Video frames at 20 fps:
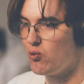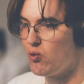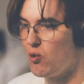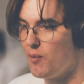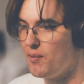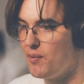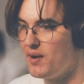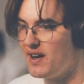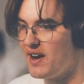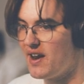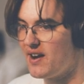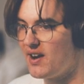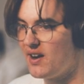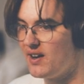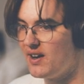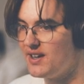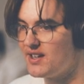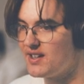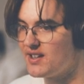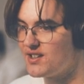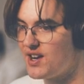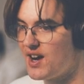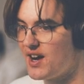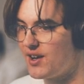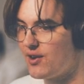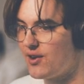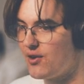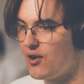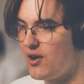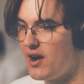woman in a letter
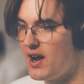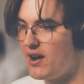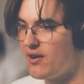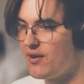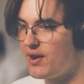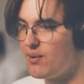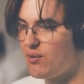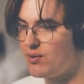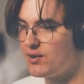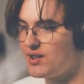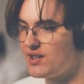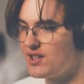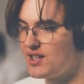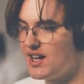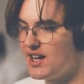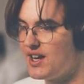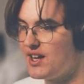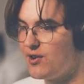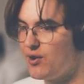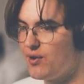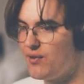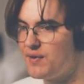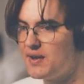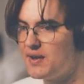telling her how he wanted to eat her